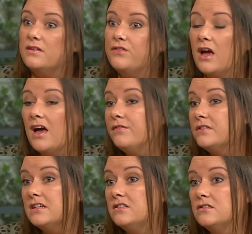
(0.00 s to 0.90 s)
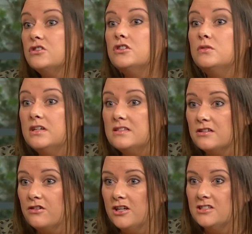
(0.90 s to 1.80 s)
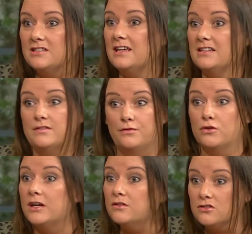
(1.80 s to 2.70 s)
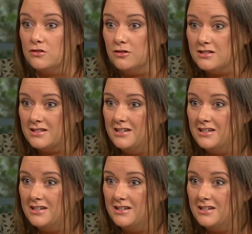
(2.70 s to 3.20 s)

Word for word: if you have say two kids two in children, credit, yeah. that's four thousand euros.